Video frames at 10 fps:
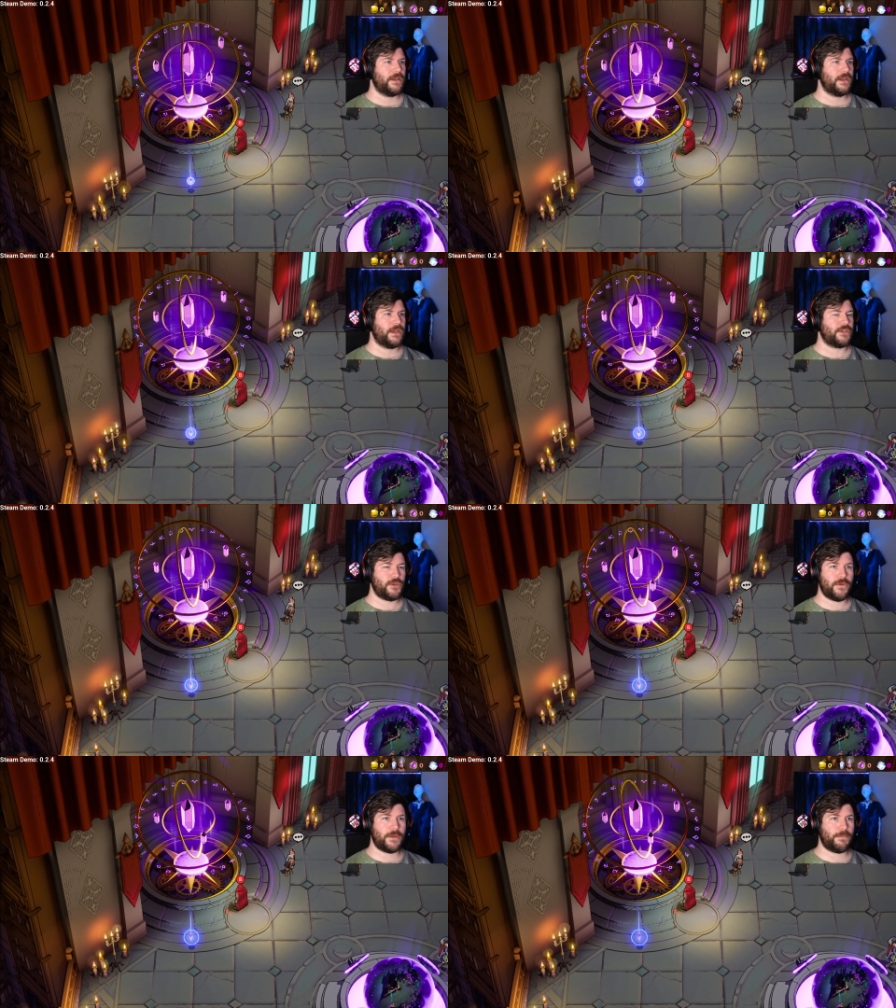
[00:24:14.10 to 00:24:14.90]
Like,
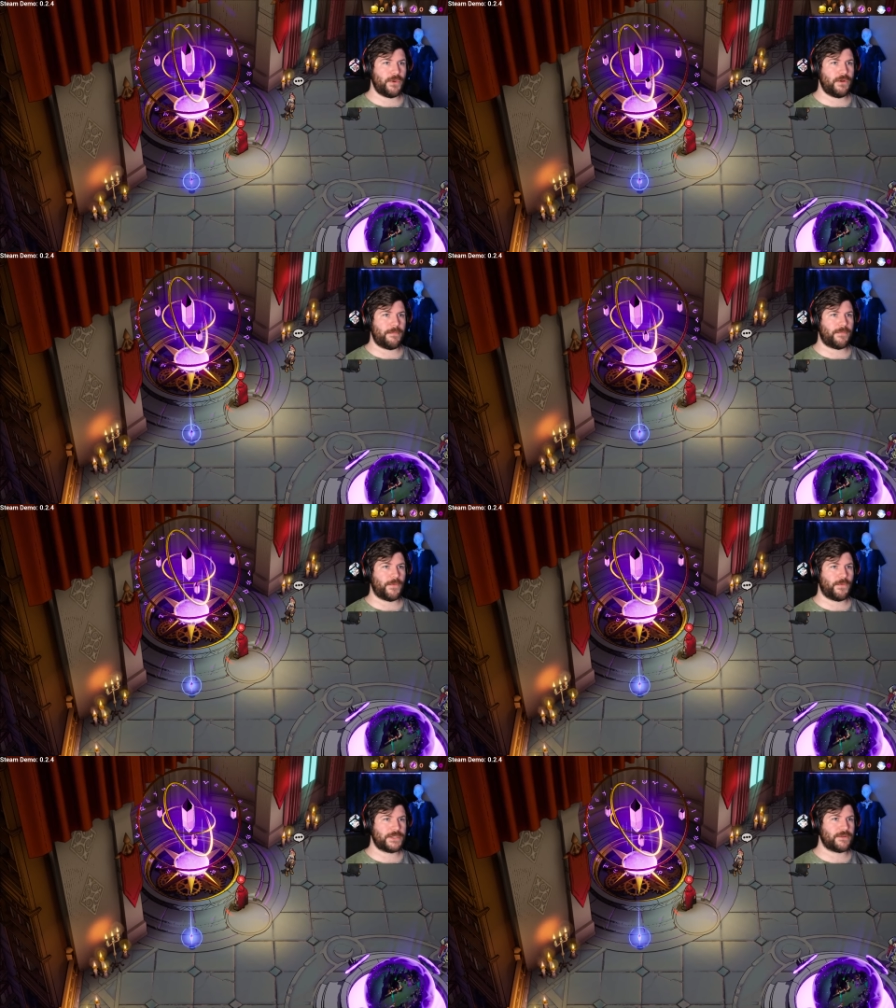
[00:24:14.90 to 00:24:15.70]
you could boot up
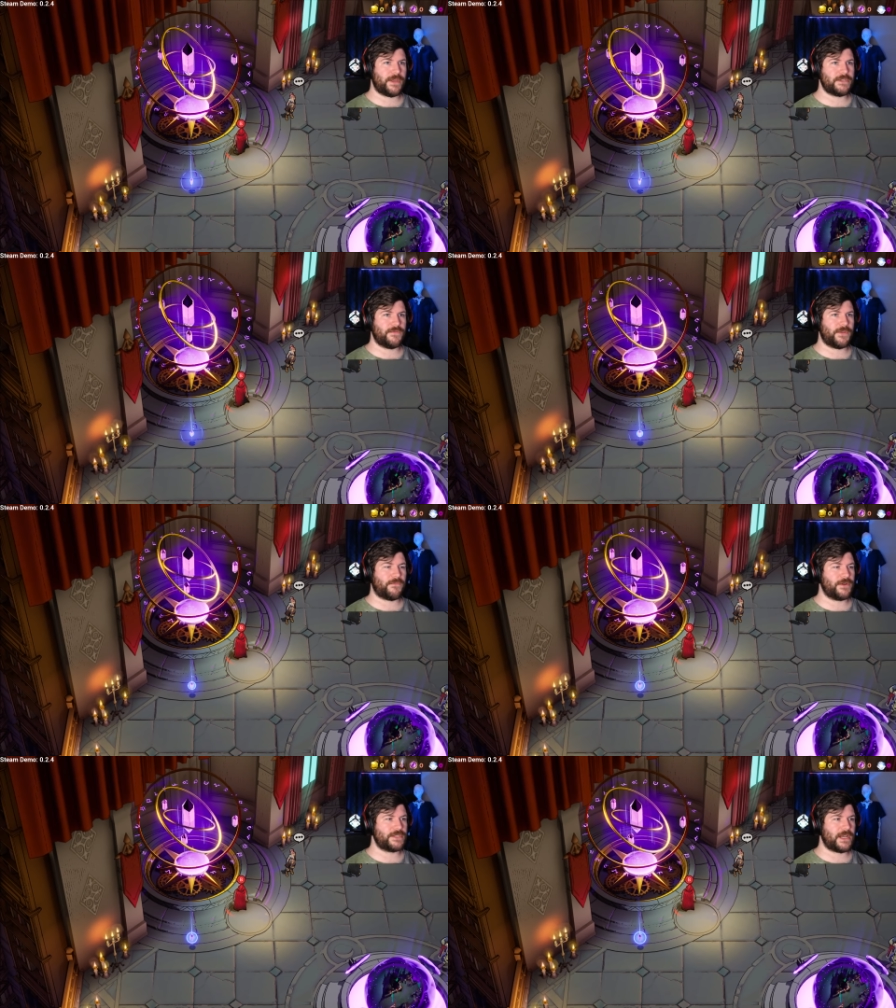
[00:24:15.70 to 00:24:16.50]
Wizard of Legend for the
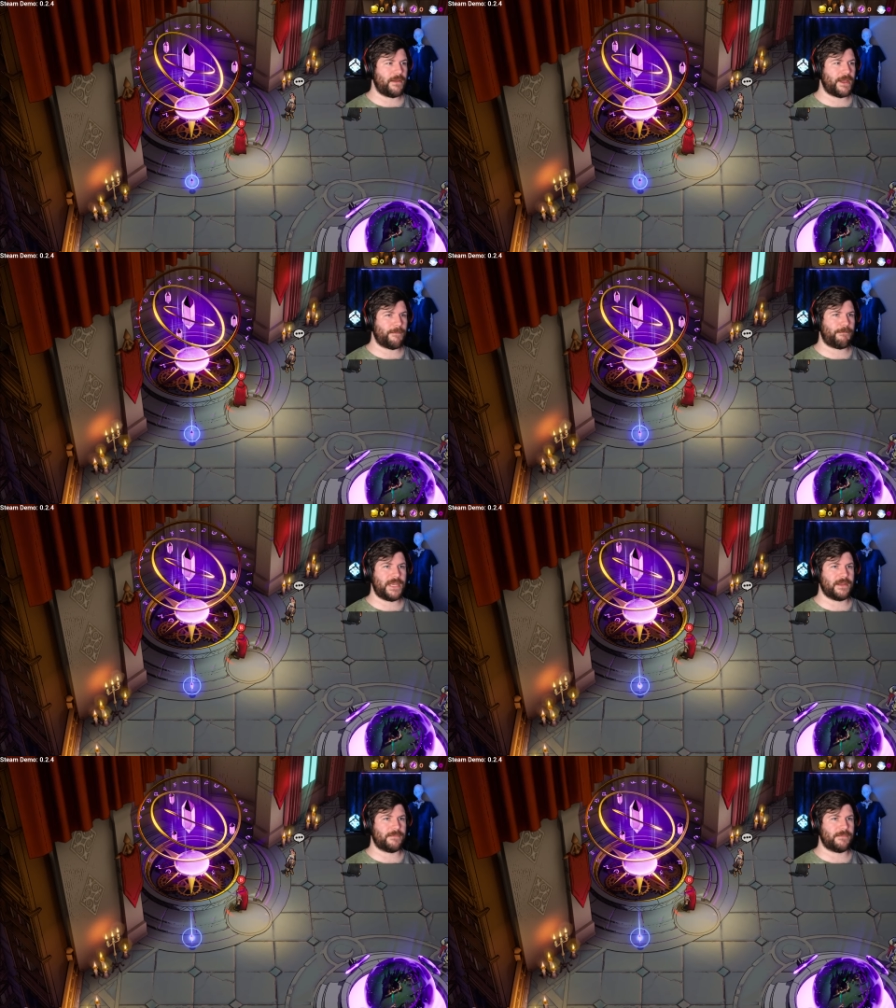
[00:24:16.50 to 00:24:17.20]
first time and beat it